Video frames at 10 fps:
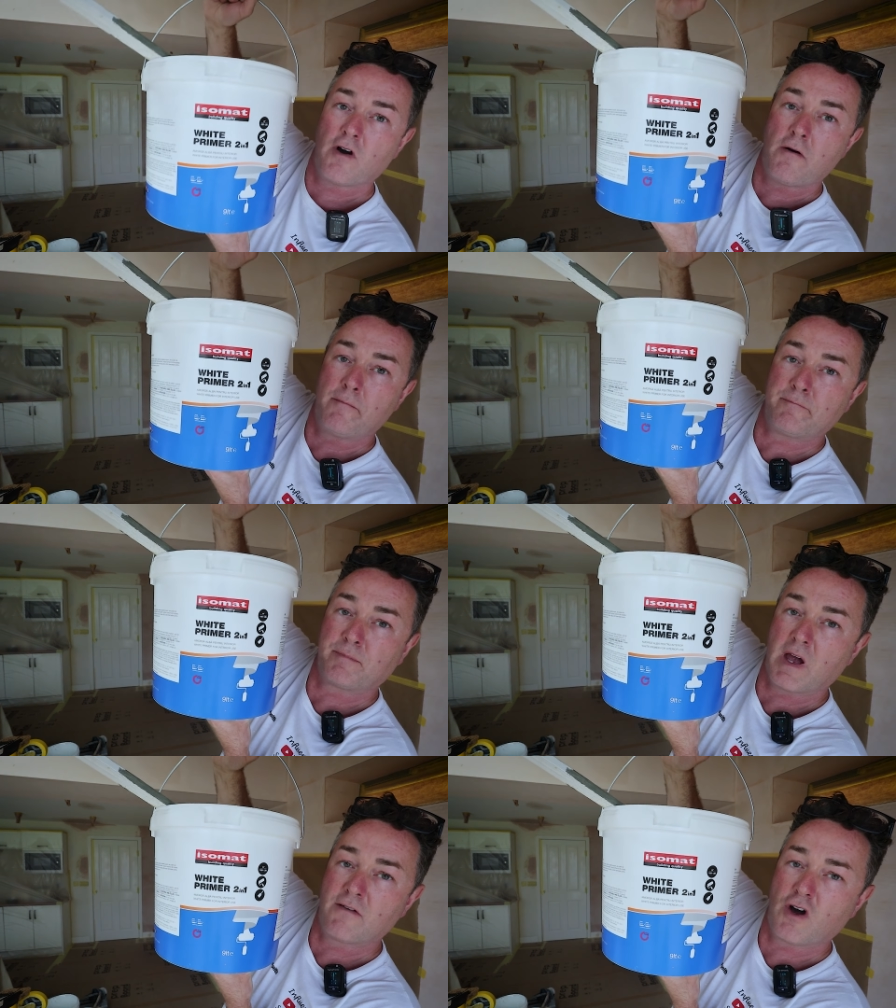got?
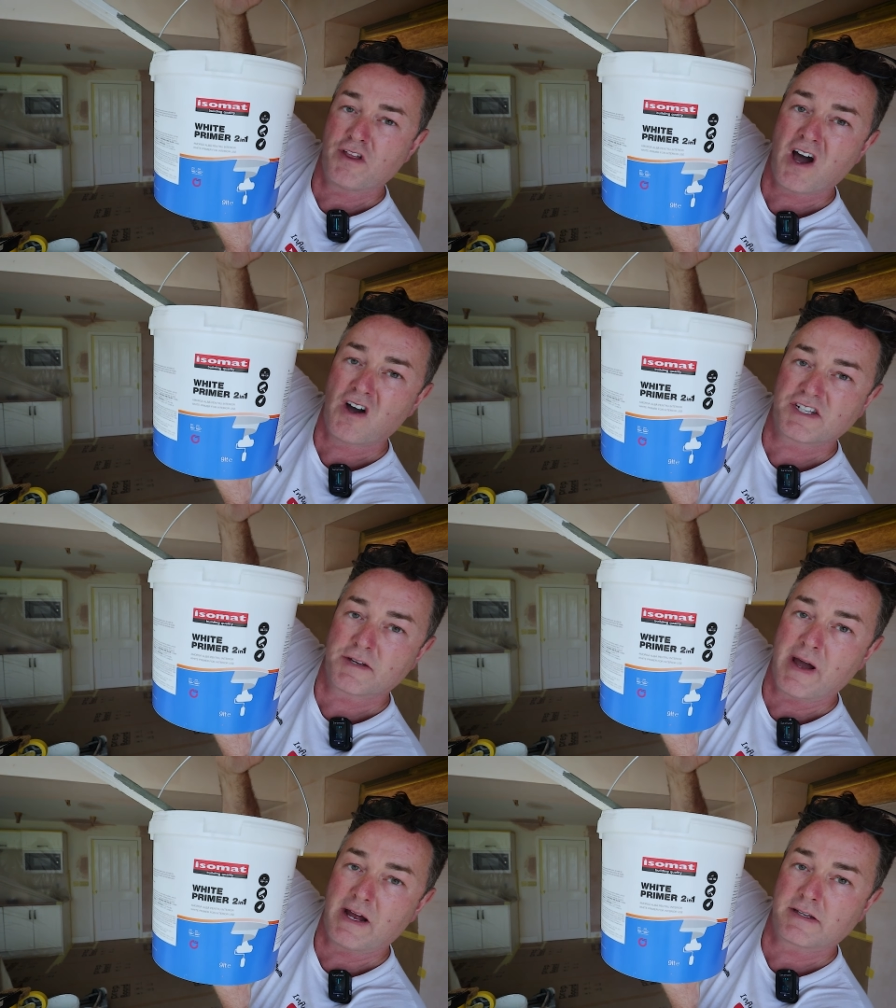I've got the
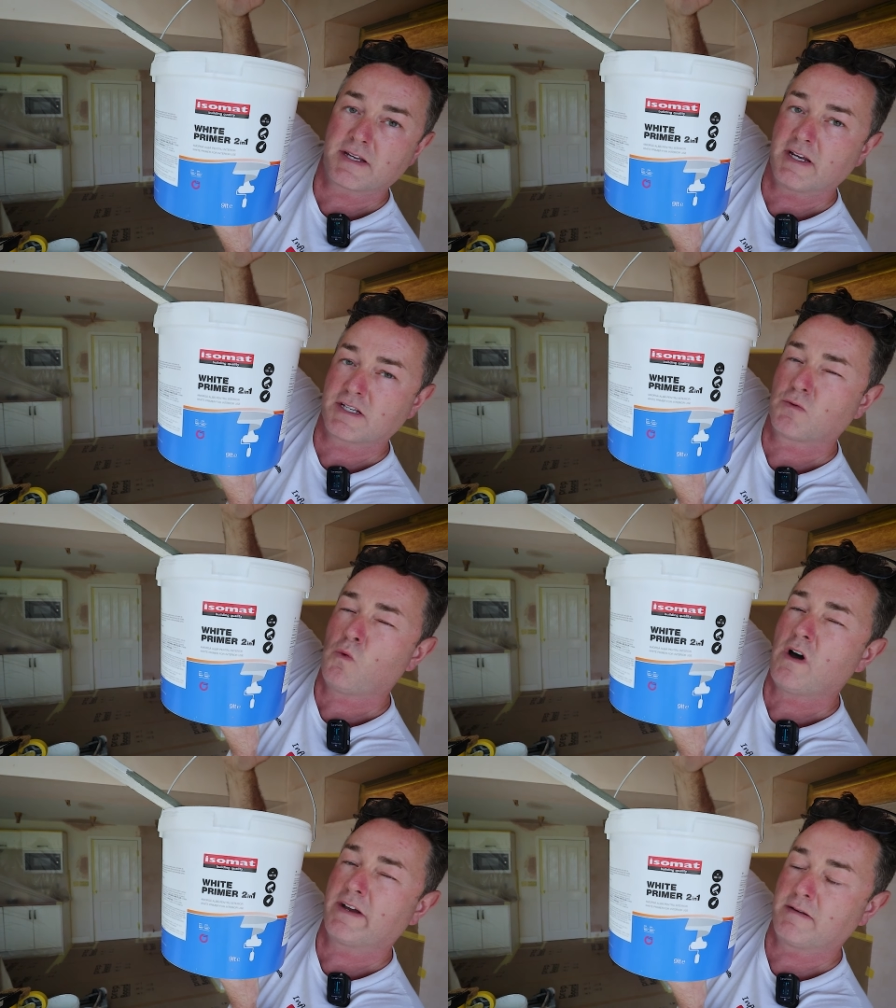Isomat. It's the
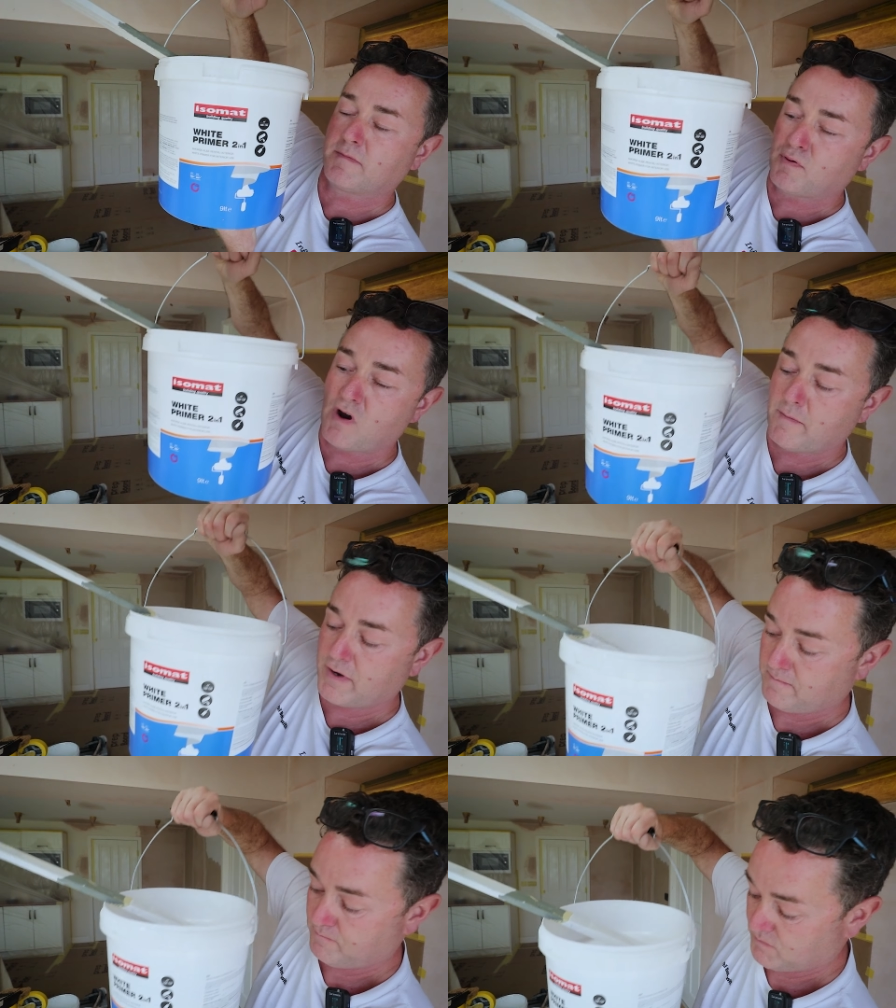white primer